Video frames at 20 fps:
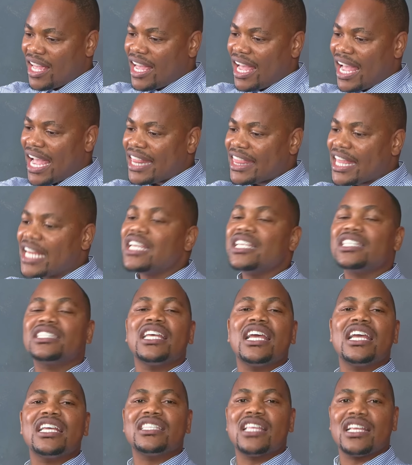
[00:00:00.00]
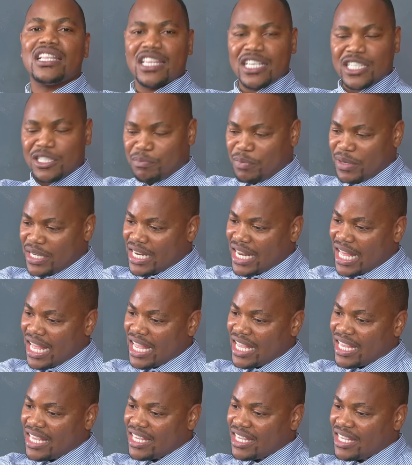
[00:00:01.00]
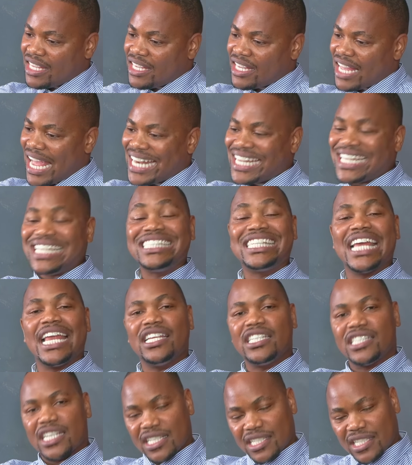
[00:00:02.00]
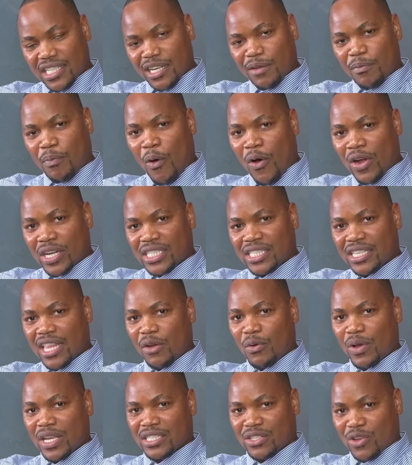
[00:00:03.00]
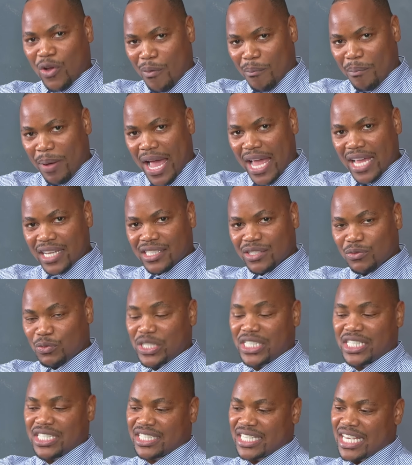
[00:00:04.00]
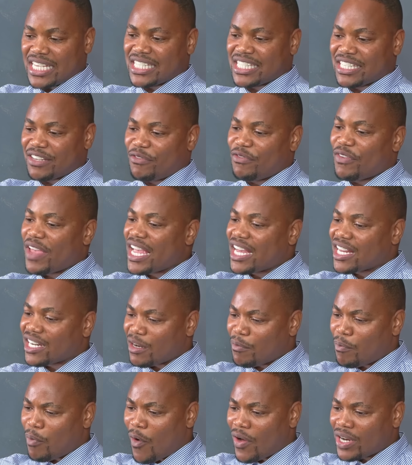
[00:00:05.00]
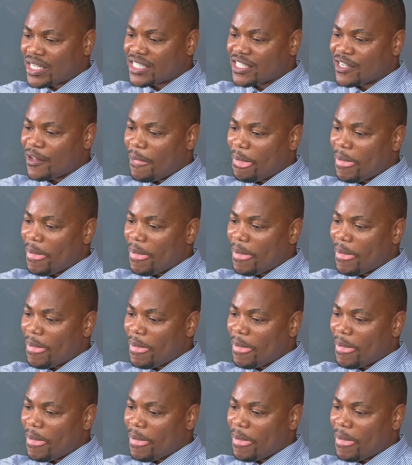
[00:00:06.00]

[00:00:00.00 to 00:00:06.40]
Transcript: And then he says that there's been an intelligence report that was compiled, which he says is a fake report.